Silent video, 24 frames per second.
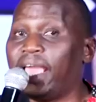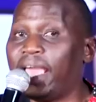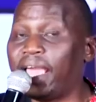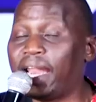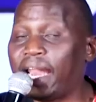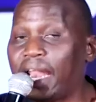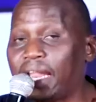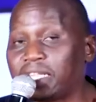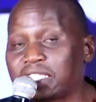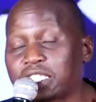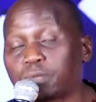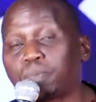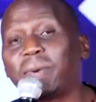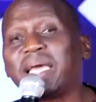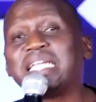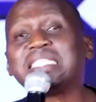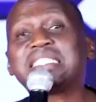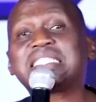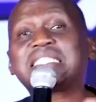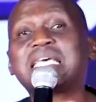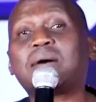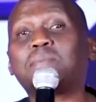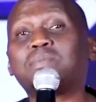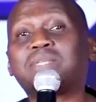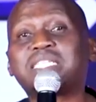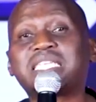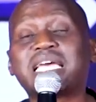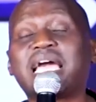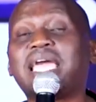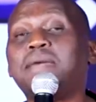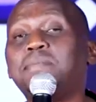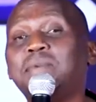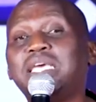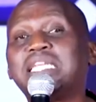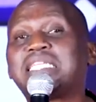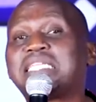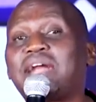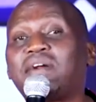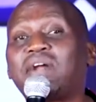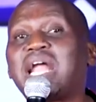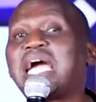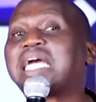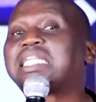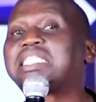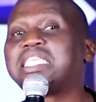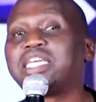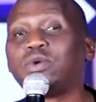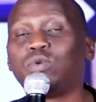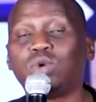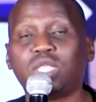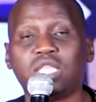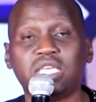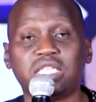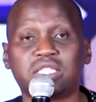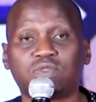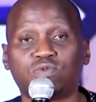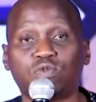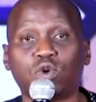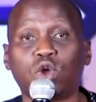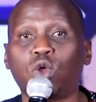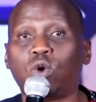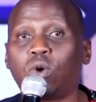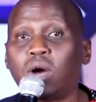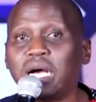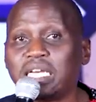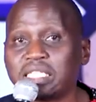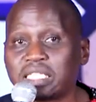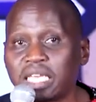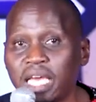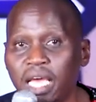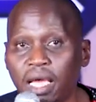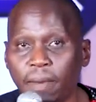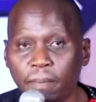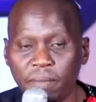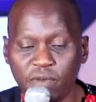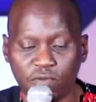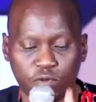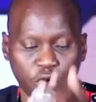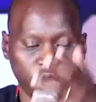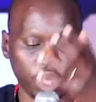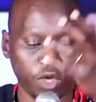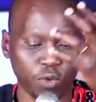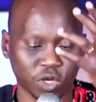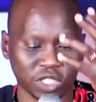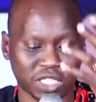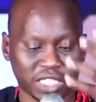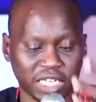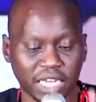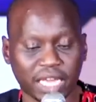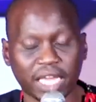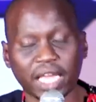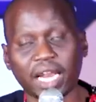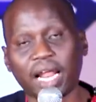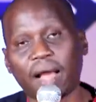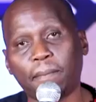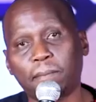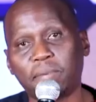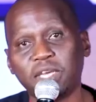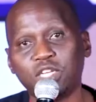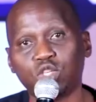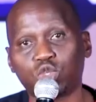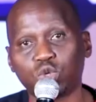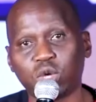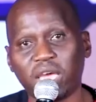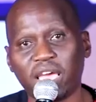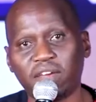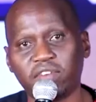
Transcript: and spent some time interacting with his followers before he was taken up into